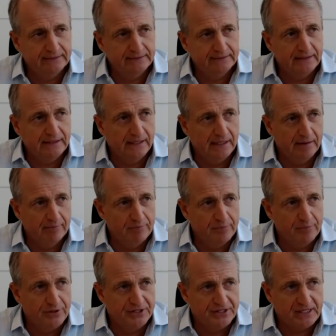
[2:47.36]

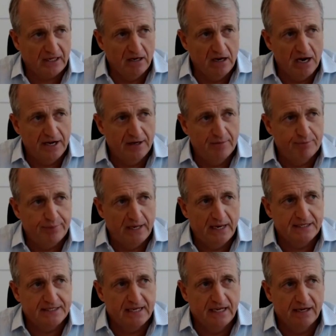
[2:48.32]
the decline in
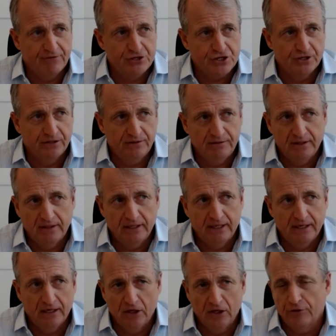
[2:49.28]
paid television in
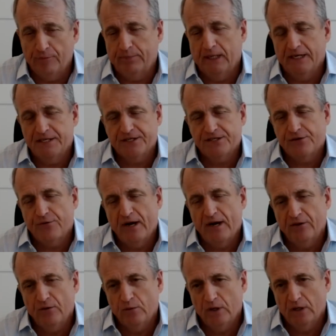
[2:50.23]
a lot of places around
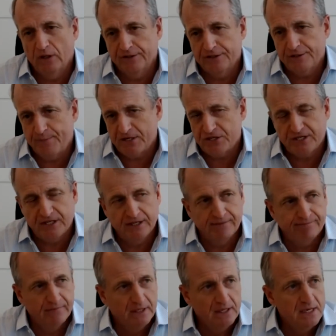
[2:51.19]
the world, especially
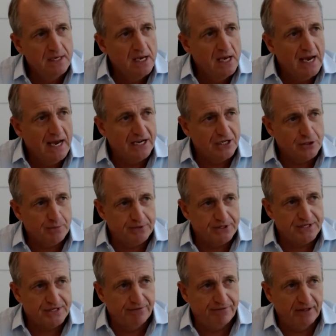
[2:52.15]
in Asia
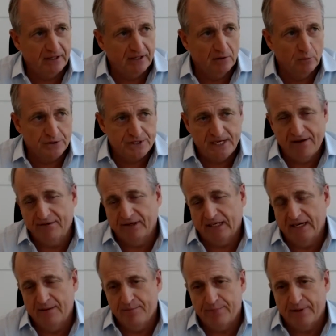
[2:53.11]
Pacific, was having
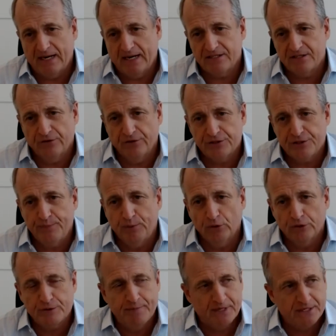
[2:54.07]
an impact on the
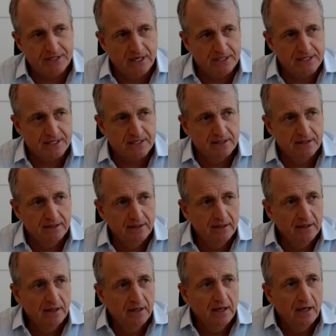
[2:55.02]
sports business.
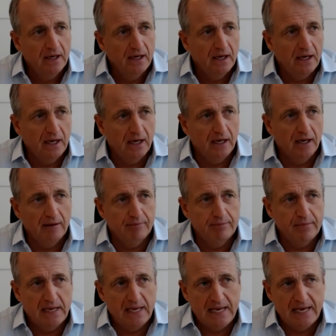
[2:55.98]
And
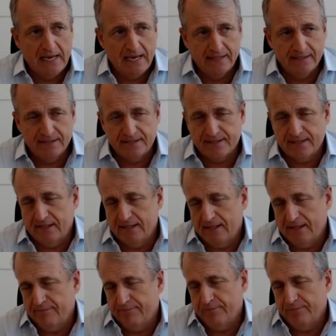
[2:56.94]
the